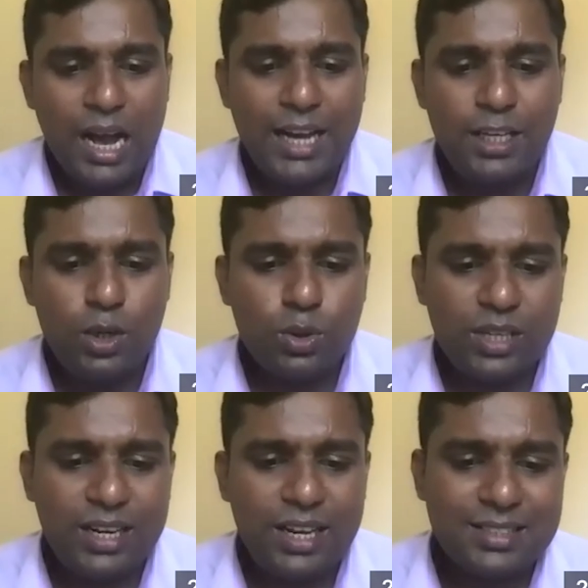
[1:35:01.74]

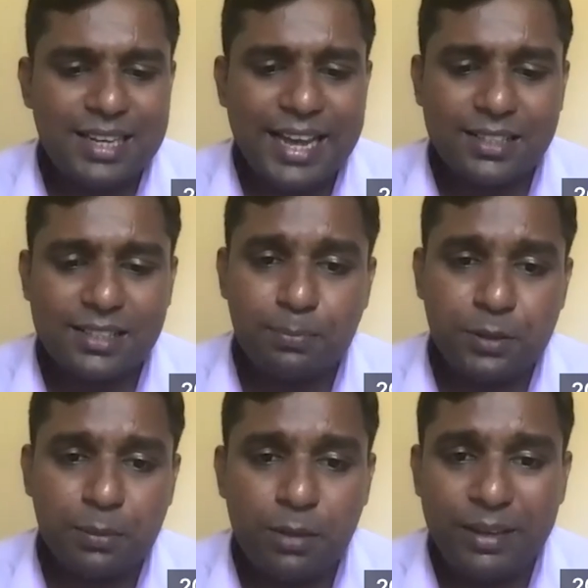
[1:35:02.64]
IUCD is an
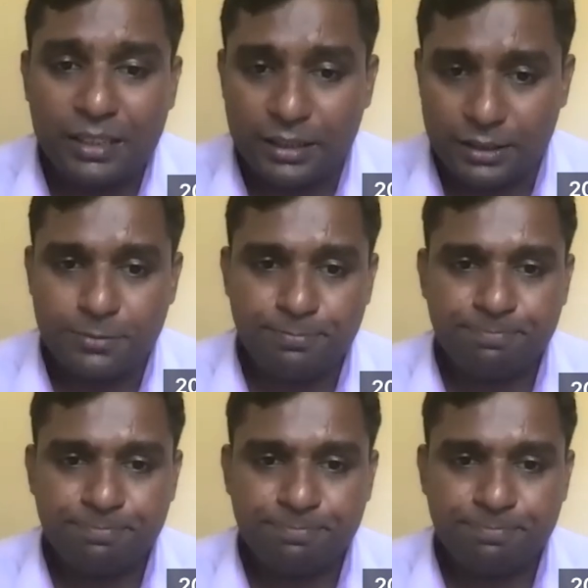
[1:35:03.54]
acceptable method.